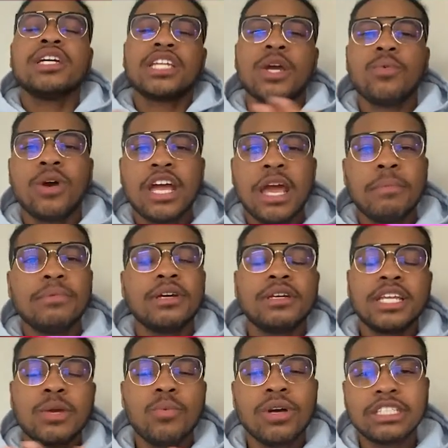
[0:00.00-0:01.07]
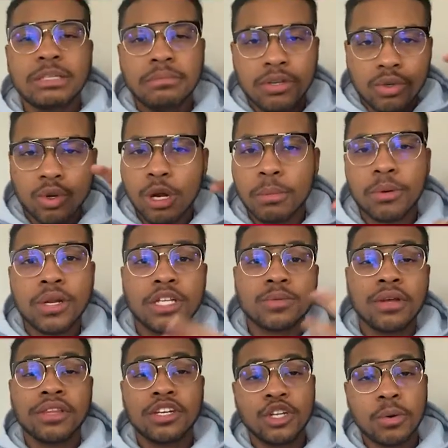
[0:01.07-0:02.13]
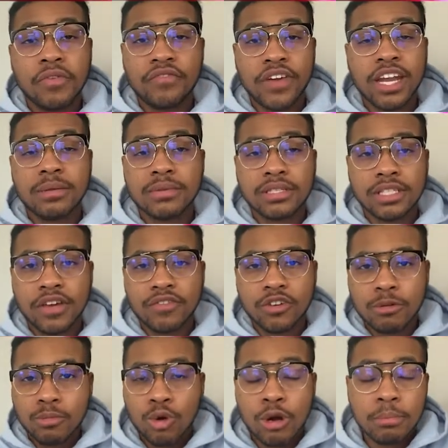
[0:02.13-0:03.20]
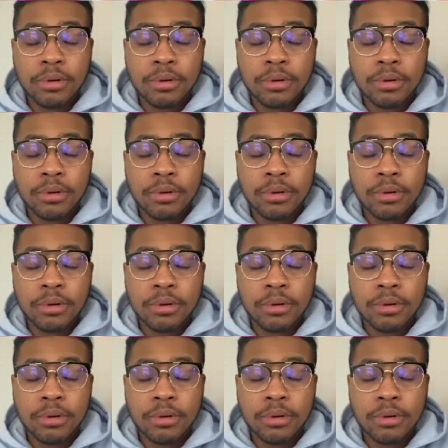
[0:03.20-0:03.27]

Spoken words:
They want him to, he wants to be normal. He doesn't want to deal with fandoms and stuff no more.